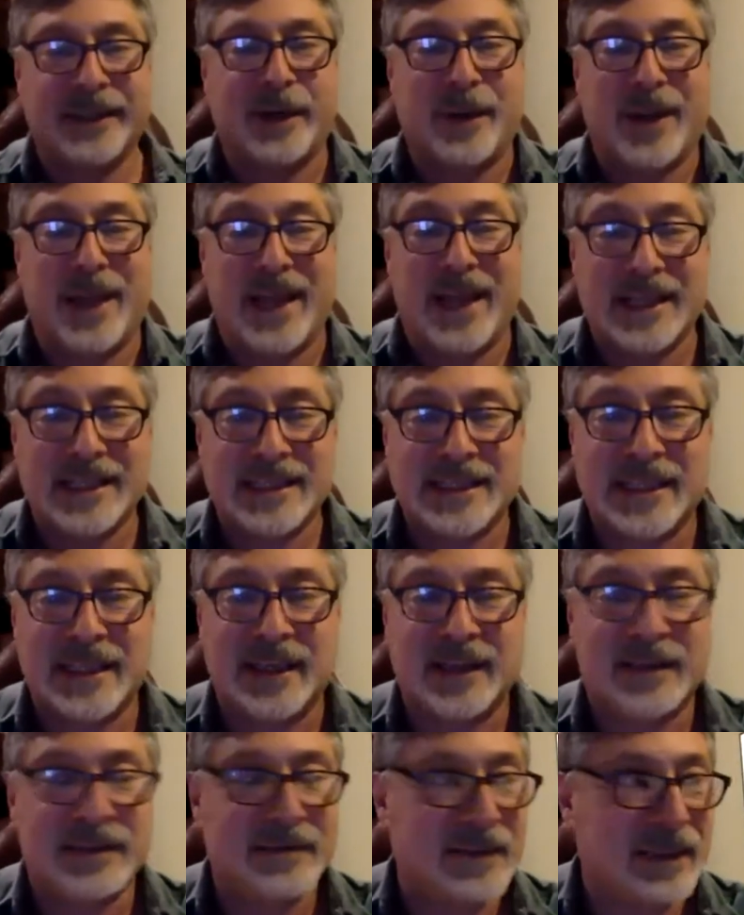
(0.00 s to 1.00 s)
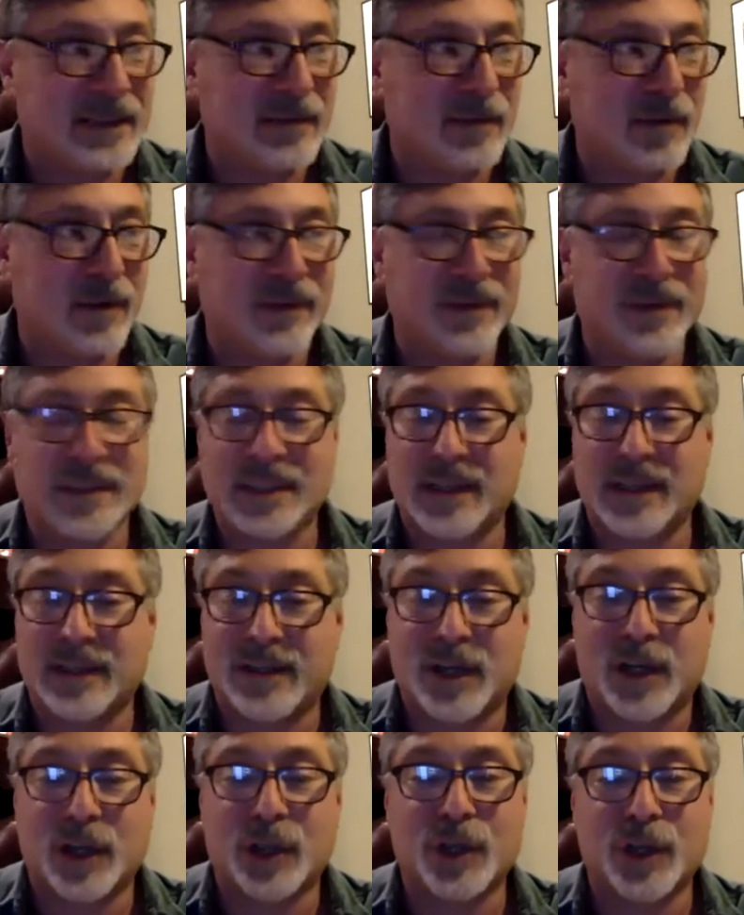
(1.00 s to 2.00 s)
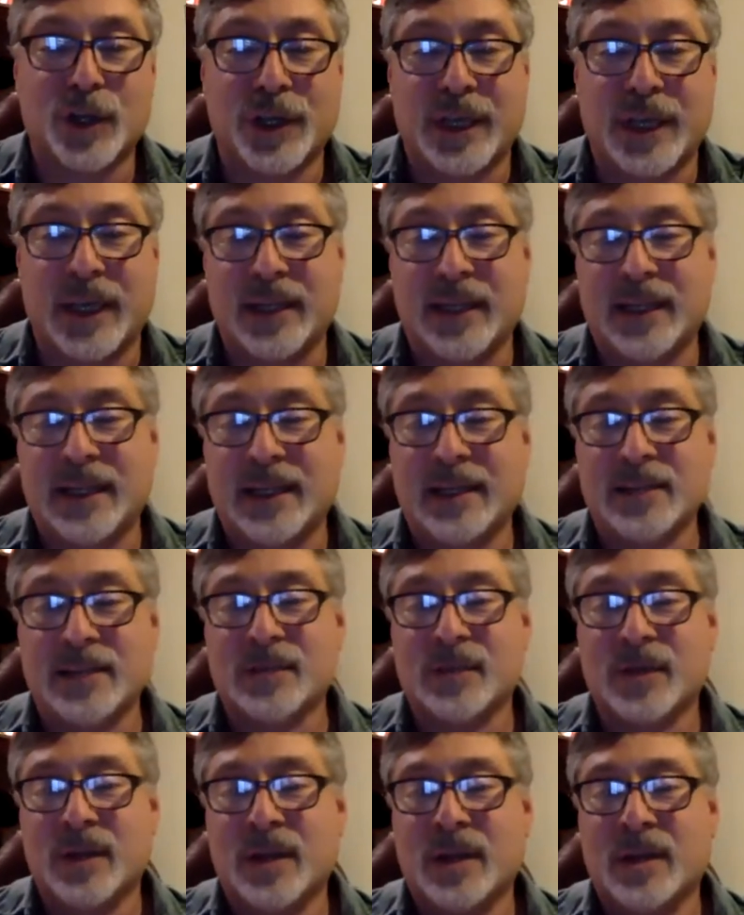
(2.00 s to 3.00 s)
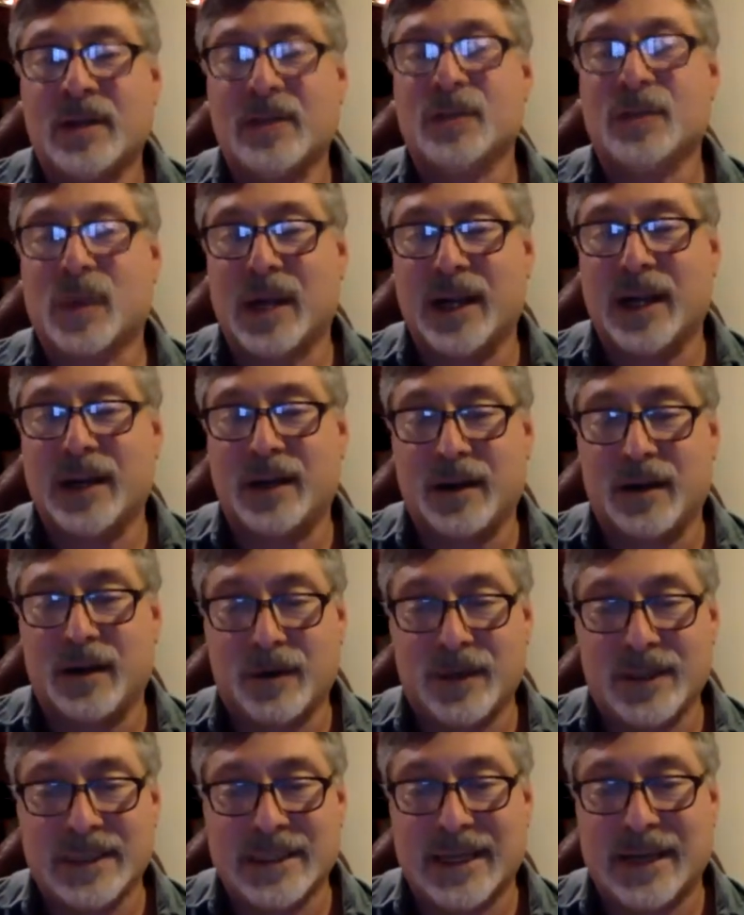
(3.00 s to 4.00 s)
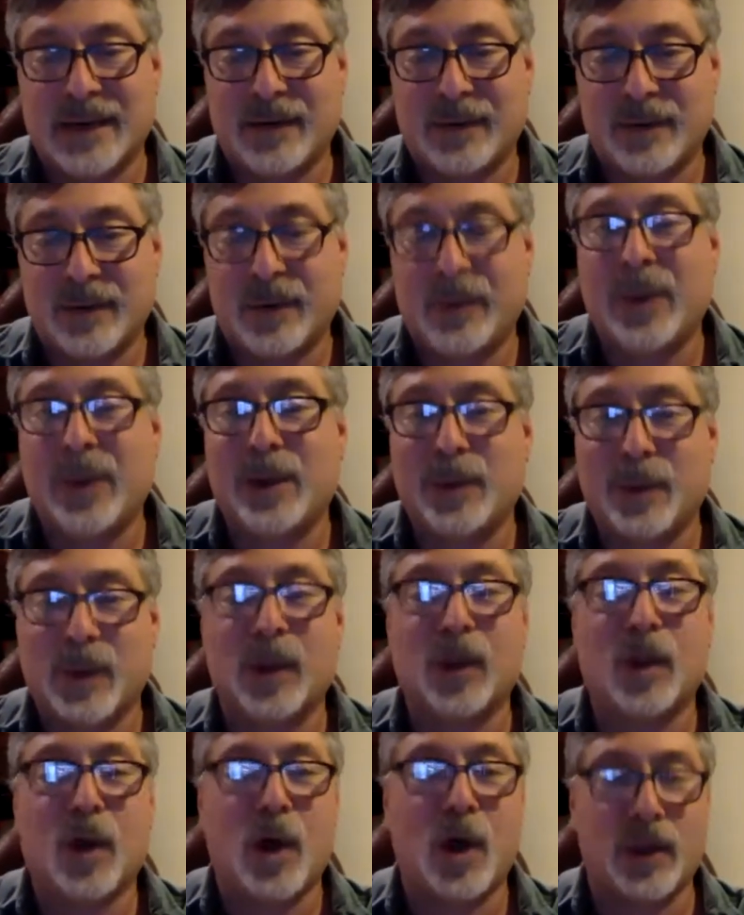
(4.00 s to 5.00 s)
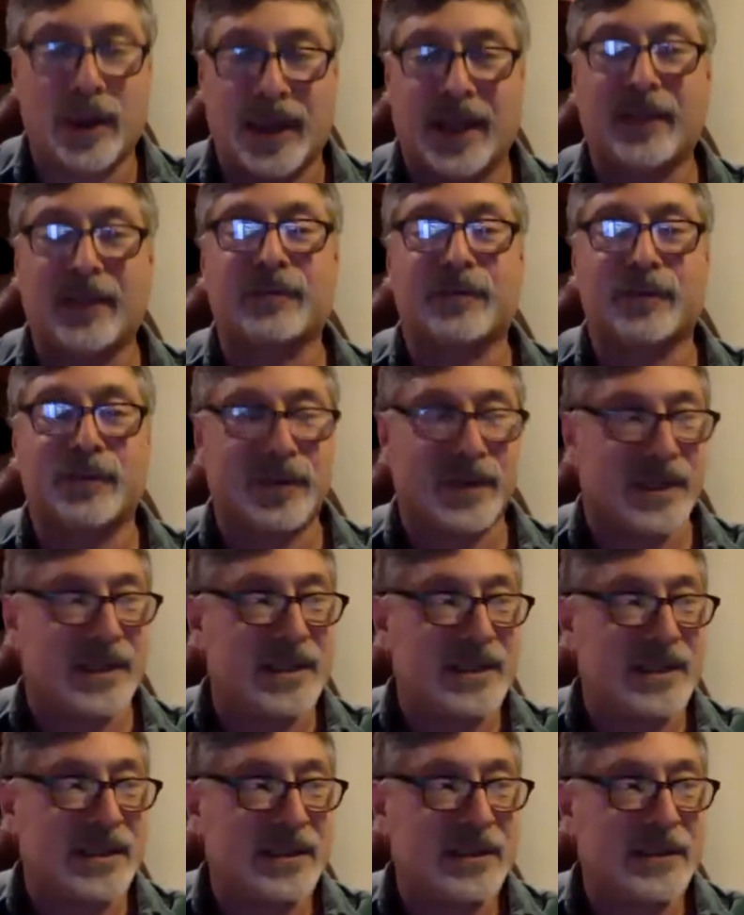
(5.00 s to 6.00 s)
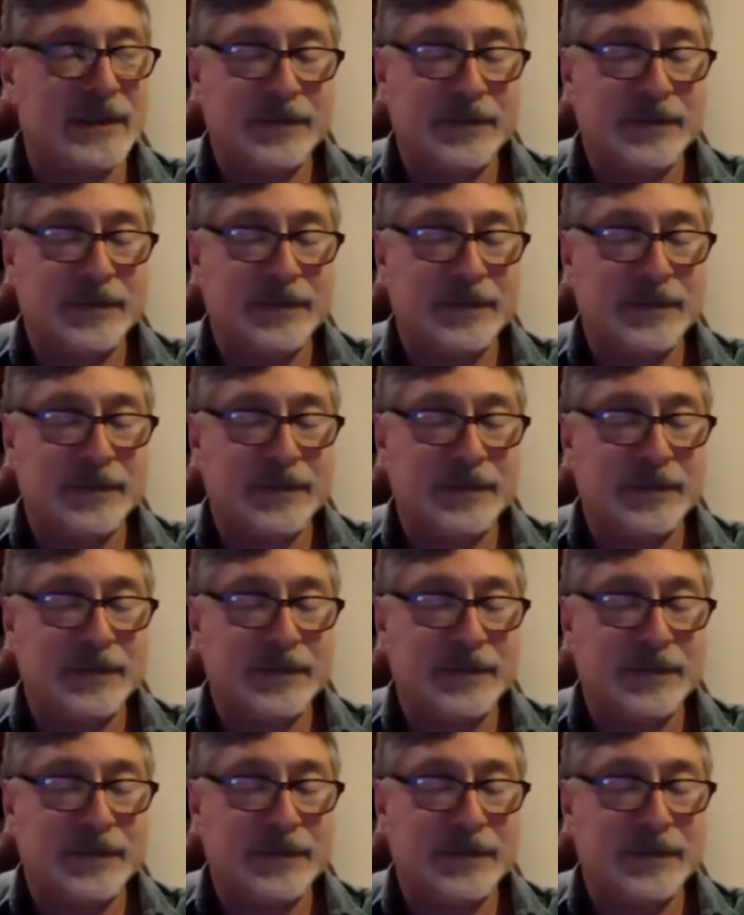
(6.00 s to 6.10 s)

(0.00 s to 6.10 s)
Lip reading: antsy, and all of a sudden they're looking. And here's what I know is that we will all get through this.